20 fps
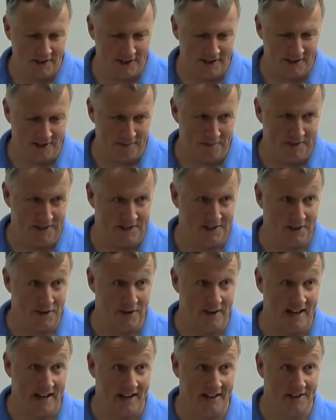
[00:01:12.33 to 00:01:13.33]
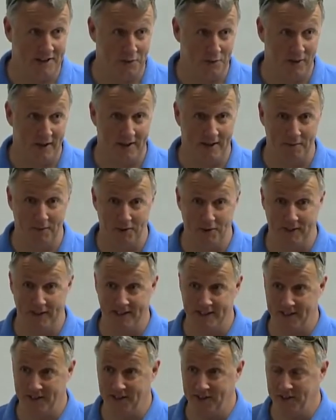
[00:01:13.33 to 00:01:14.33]
Um, and so that is what I'm going
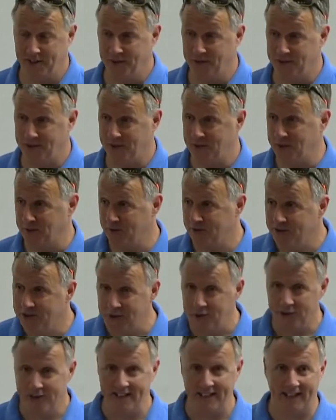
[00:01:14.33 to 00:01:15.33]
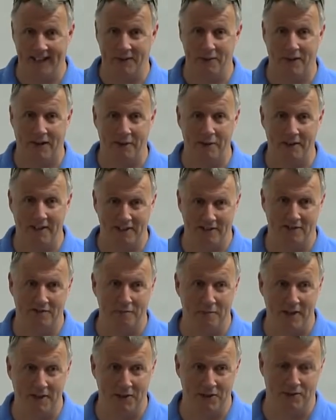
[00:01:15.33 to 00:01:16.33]
to tell you. So you're literally getting what I would
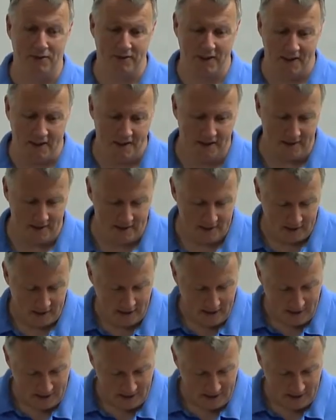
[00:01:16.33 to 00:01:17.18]
give my own kids,